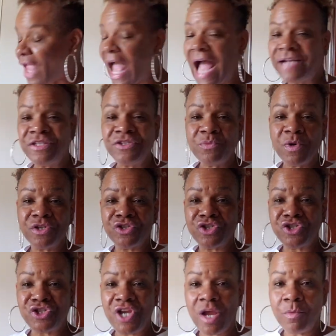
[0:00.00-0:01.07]
I just wanted to
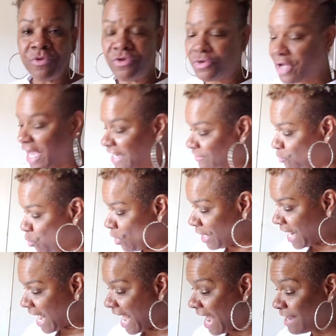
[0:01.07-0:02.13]
share with you guys
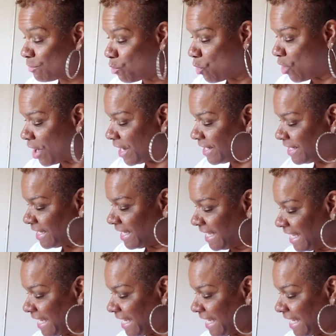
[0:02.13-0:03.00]
what I won.